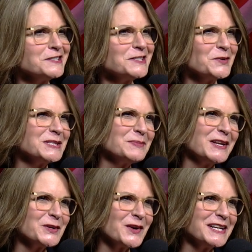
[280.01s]
So it's been a
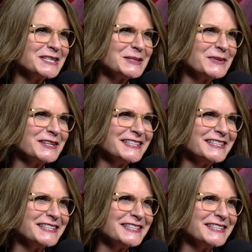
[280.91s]
great experience.